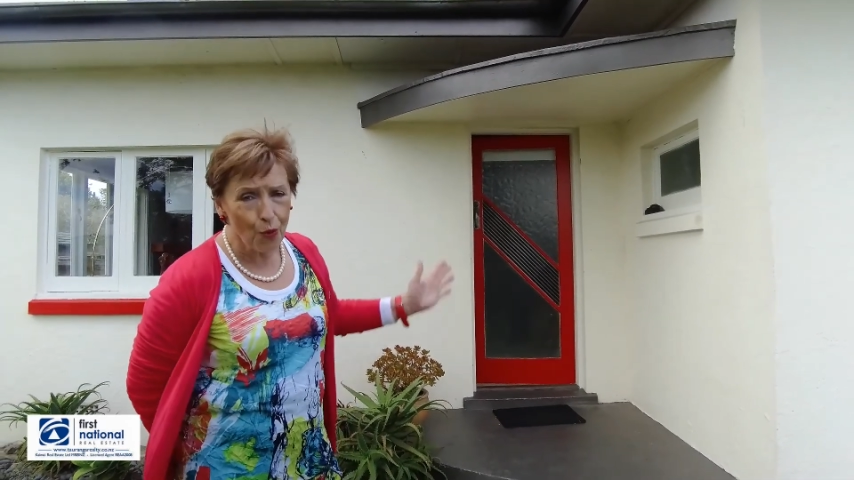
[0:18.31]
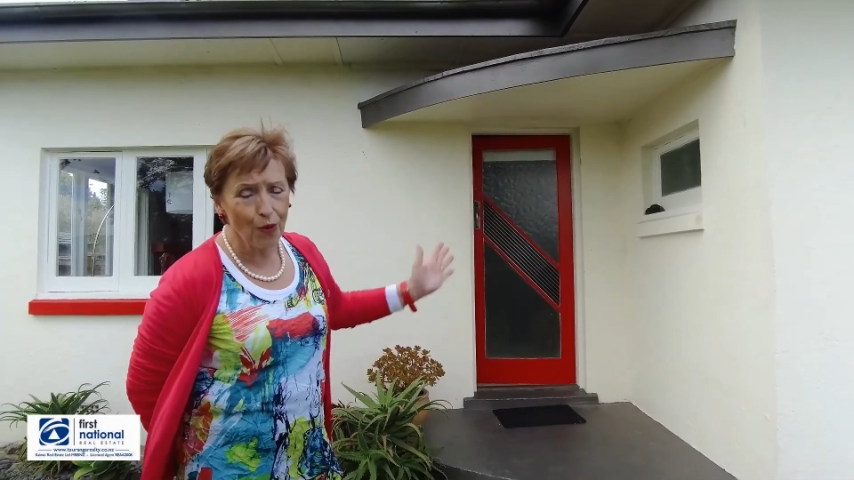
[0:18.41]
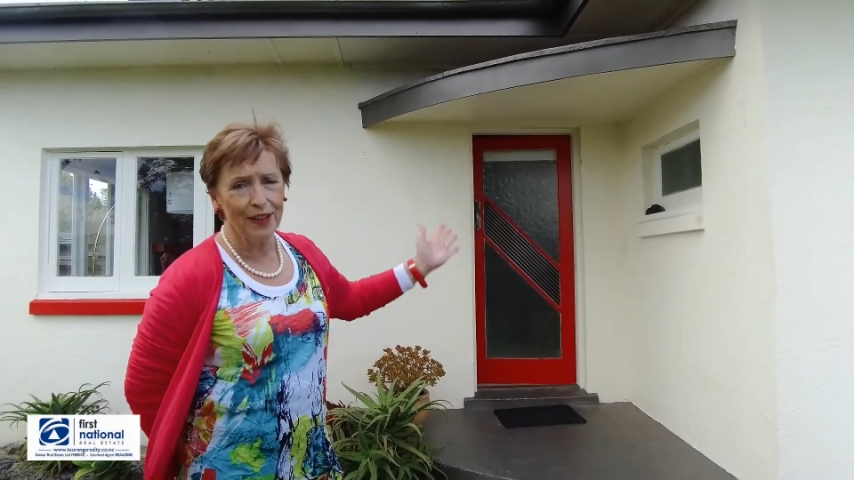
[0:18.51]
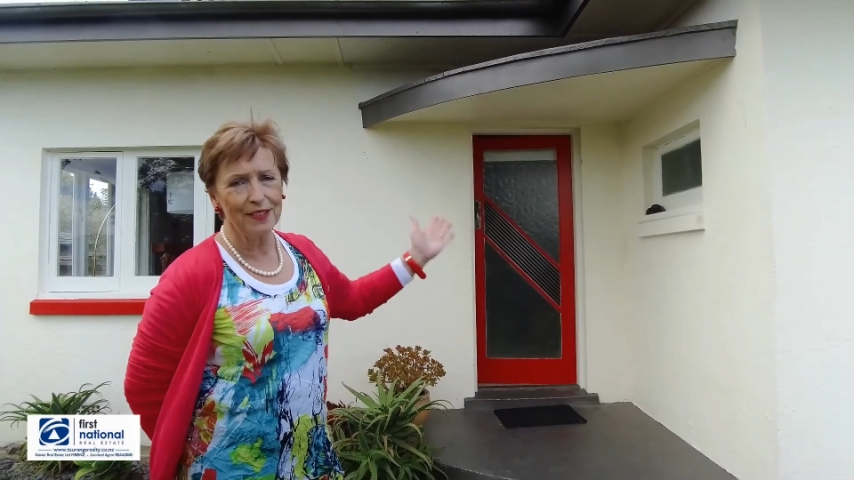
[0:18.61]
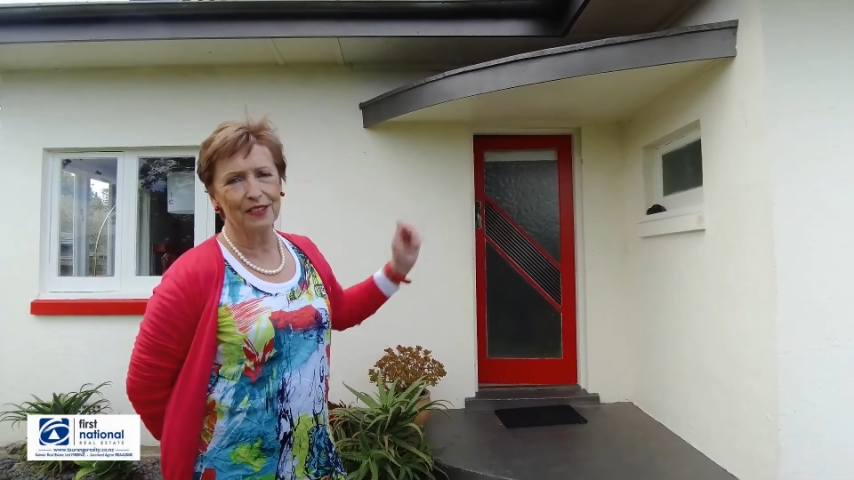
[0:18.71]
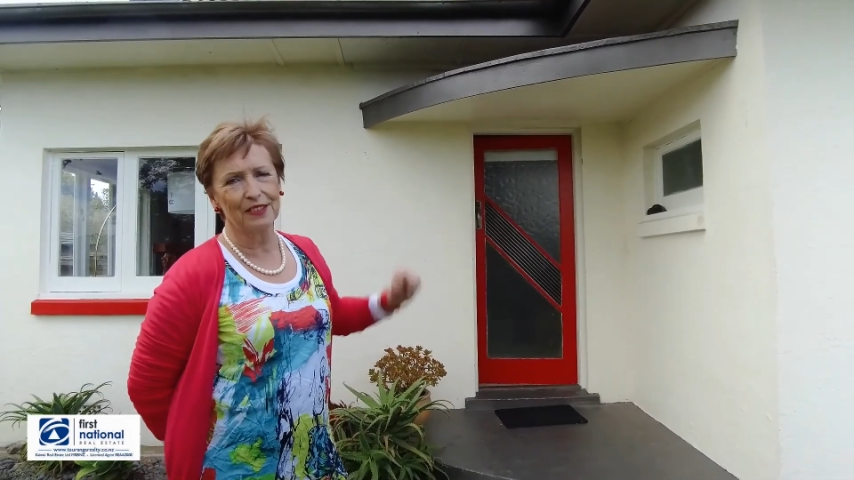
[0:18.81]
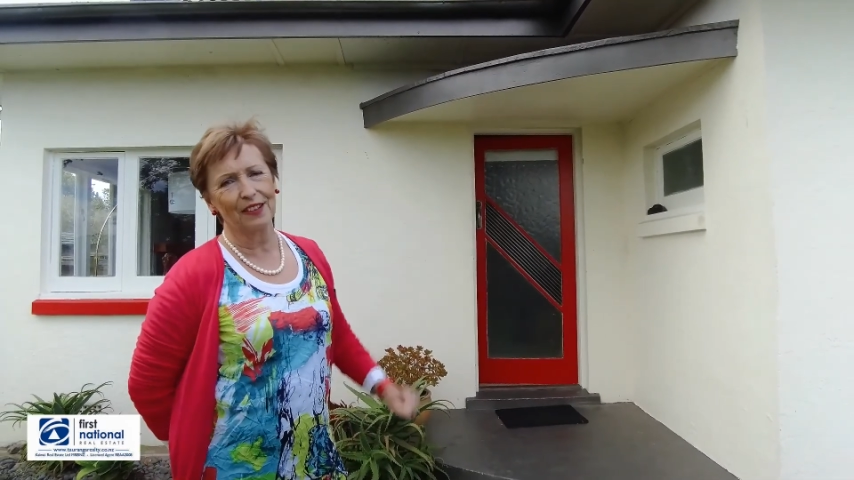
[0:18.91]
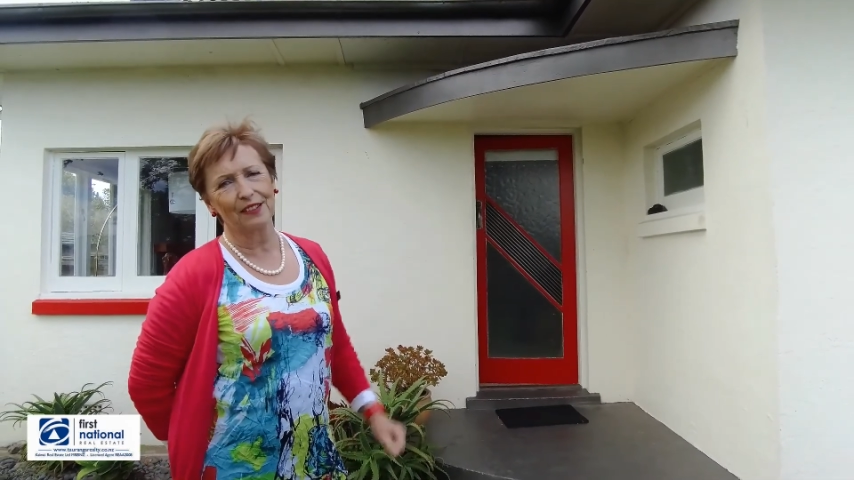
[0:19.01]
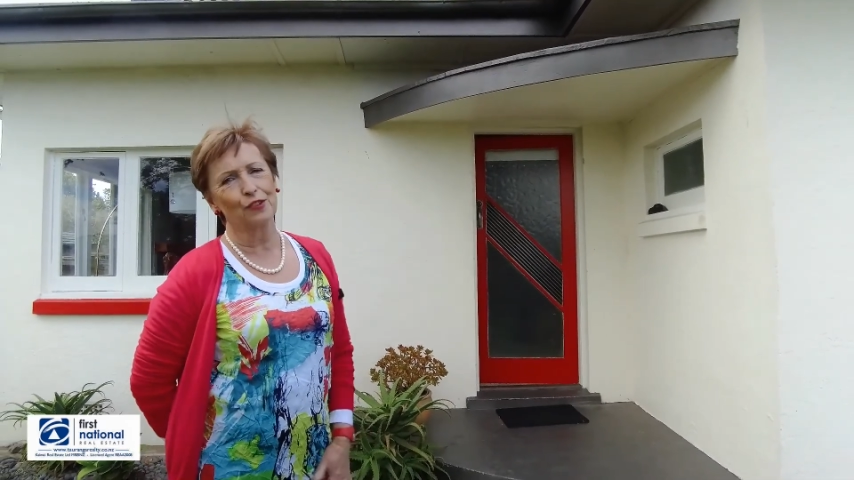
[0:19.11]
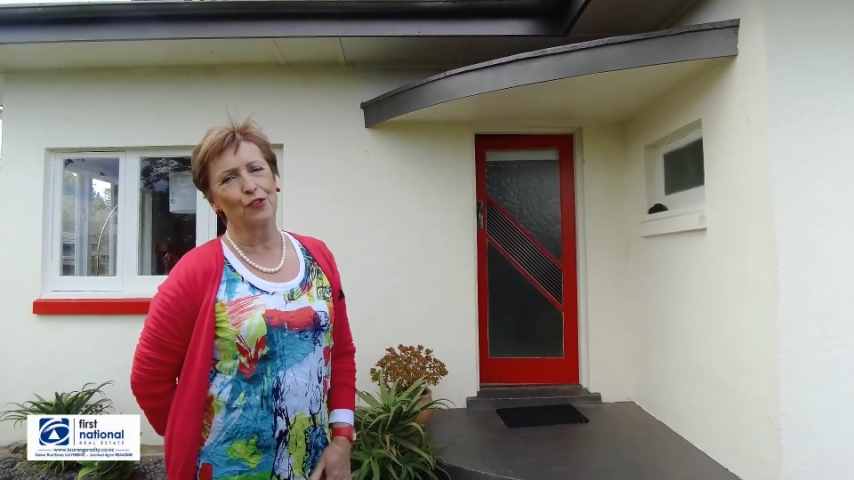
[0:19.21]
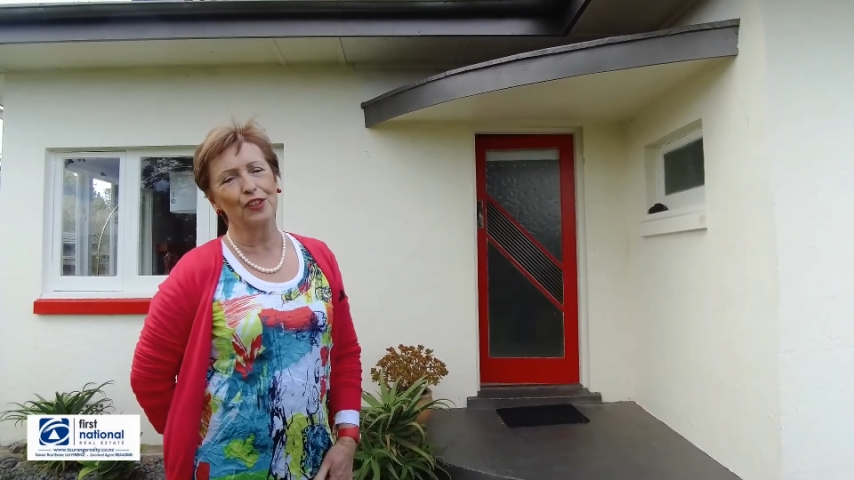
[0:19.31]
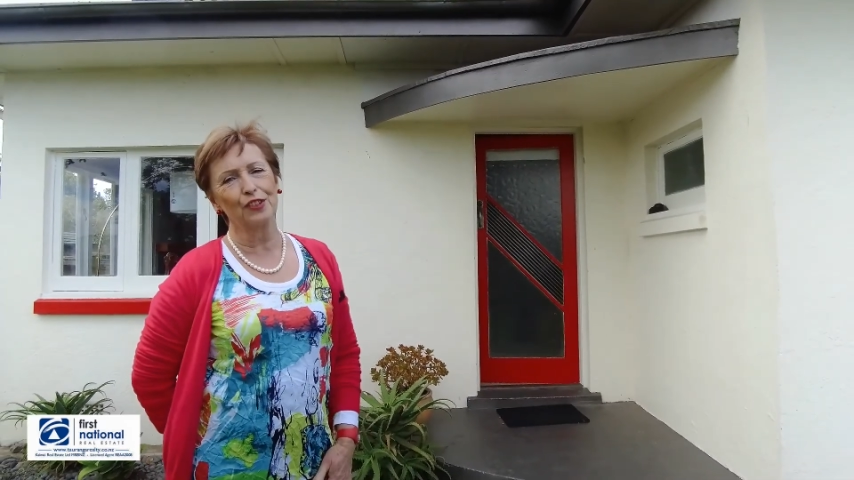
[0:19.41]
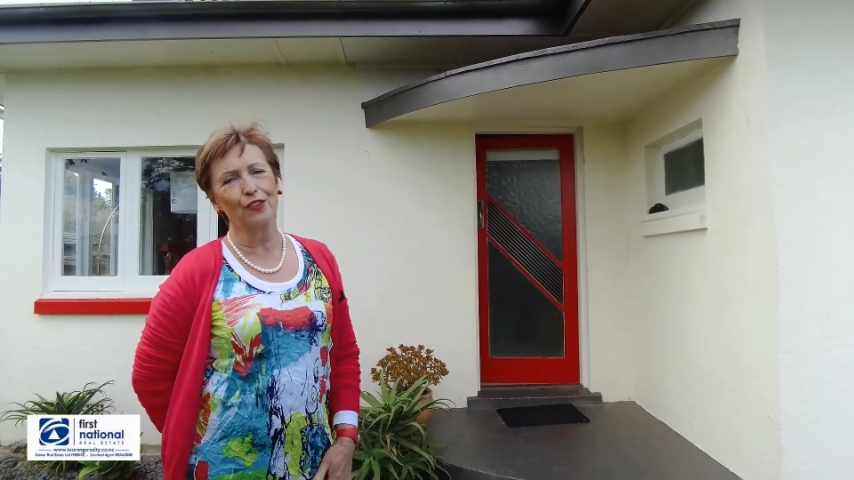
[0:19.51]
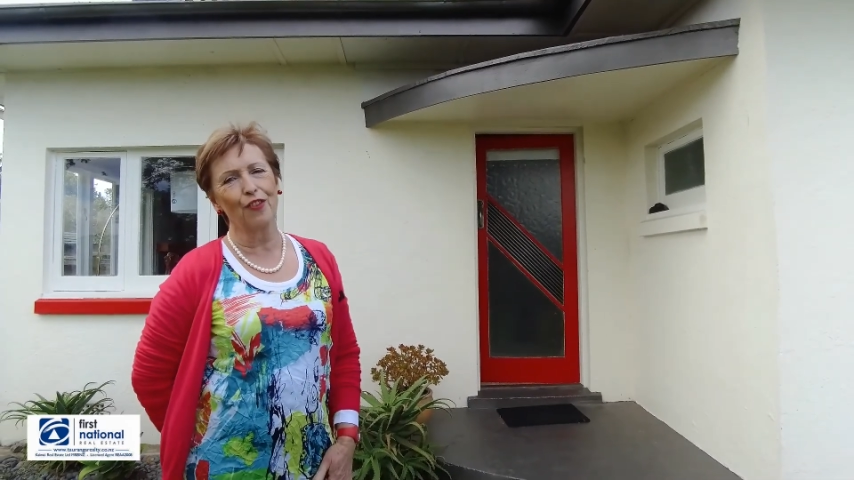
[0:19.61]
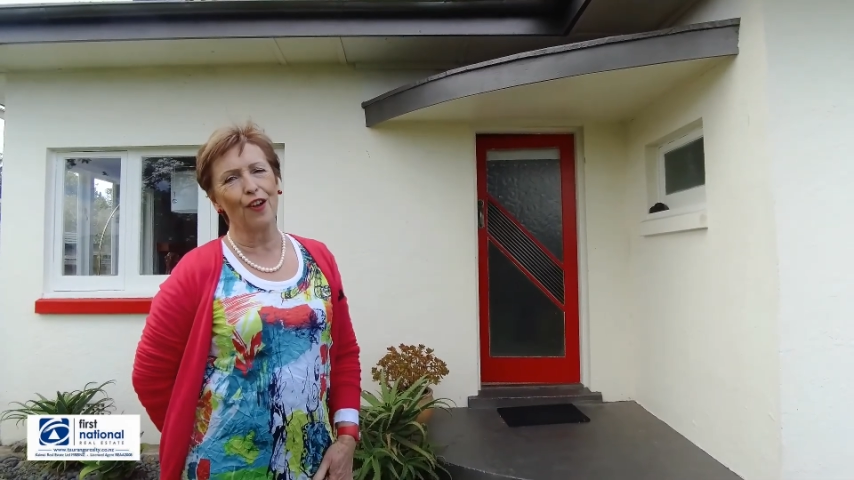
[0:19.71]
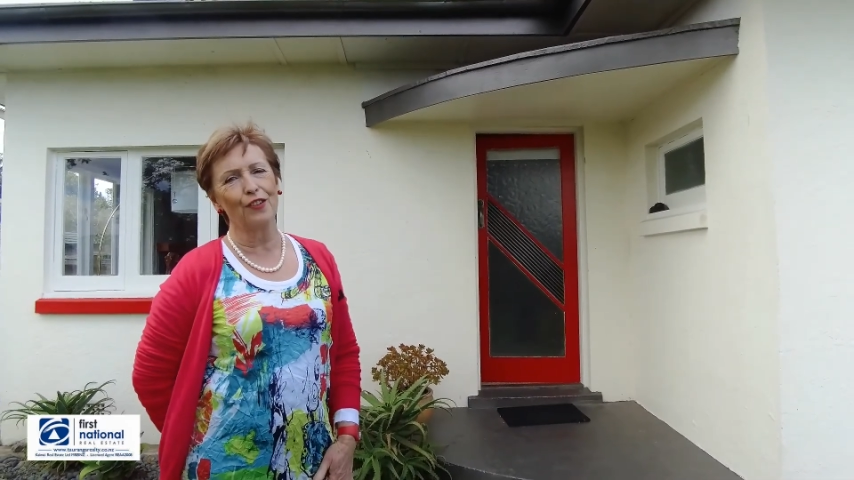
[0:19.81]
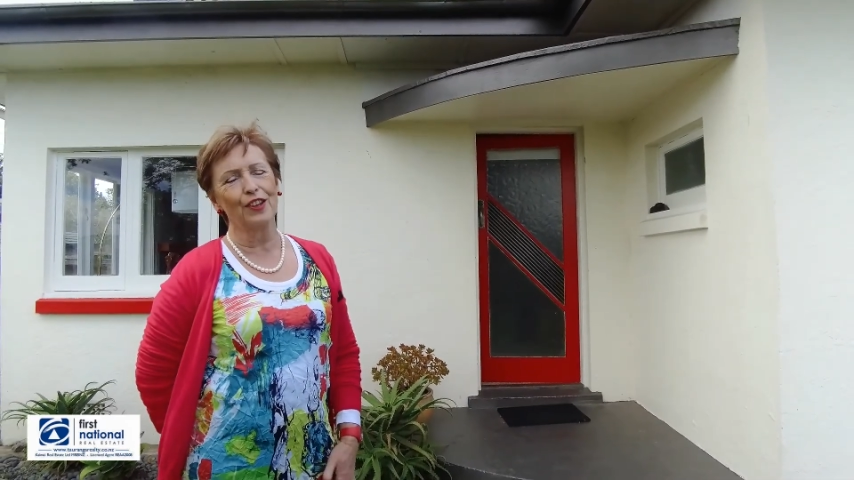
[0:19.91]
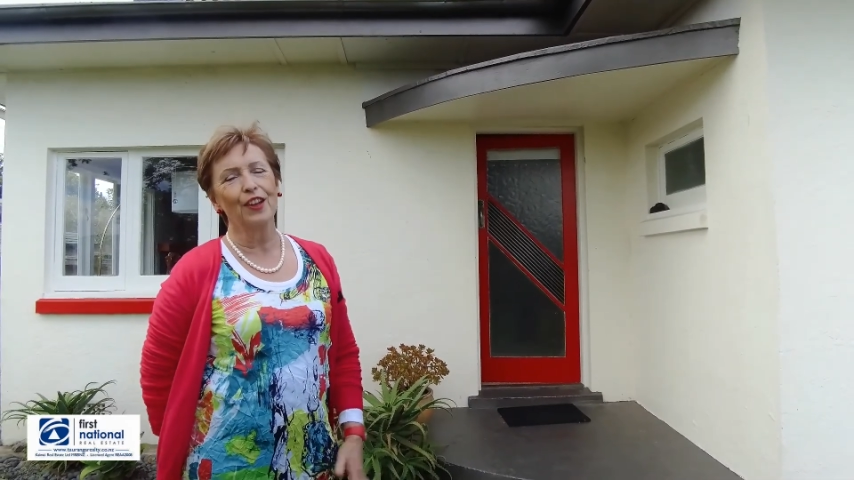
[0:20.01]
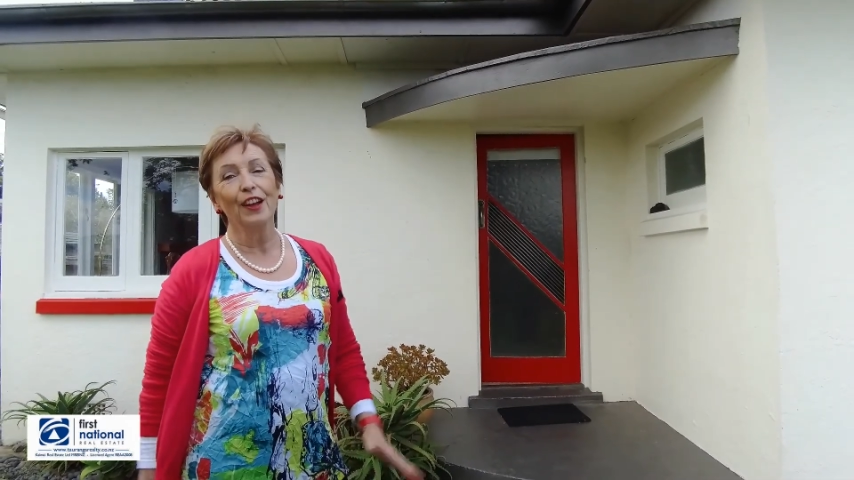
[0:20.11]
186 Greerton Road,